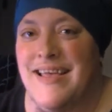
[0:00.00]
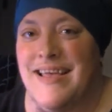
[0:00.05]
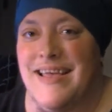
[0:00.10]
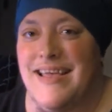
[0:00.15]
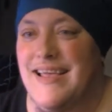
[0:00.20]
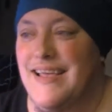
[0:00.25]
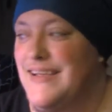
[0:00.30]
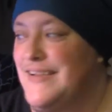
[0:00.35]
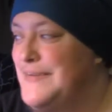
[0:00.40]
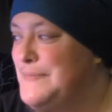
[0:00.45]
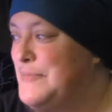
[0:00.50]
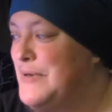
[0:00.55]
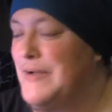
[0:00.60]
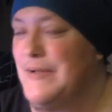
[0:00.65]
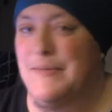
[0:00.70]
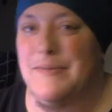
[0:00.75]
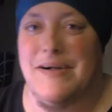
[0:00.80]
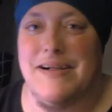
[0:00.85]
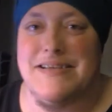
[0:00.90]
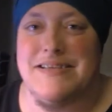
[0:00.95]
and probably
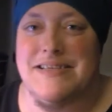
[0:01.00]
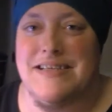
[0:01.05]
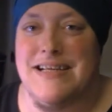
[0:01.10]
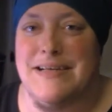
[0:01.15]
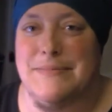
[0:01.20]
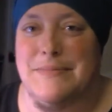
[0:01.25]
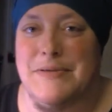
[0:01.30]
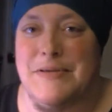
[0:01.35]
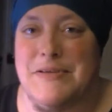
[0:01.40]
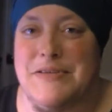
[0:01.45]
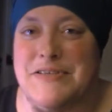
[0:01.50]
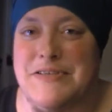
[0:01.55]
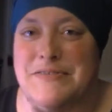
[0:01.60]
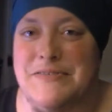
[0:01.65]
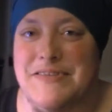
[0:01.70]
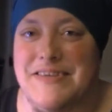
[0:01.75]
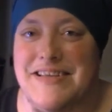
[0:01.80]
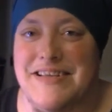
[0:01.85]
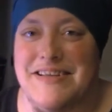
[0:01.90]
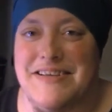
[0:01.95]
watching a couple YouTube
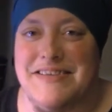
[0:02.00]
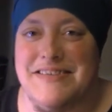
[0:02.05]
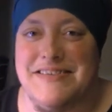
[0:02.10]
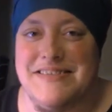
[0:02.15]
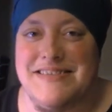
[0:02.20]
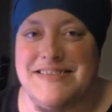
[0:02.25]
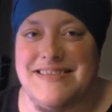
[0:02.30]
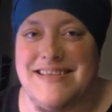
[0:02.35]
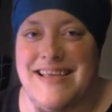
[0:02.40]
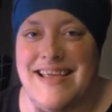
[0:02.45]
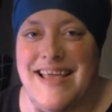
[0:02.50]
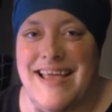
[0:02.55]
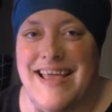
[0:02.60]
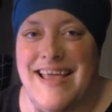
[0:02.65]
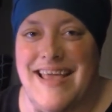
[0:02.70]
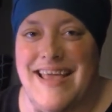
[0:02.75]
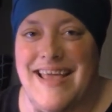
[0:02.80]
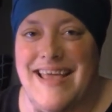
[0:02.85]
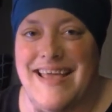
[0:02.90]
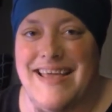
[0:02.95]
videos
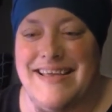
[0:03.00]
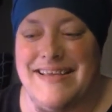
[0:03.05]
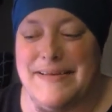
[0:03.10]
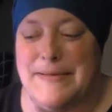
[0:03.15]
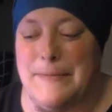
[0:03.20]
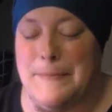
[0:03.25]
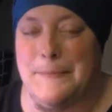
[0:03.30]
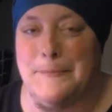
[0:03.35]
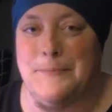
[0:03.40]
and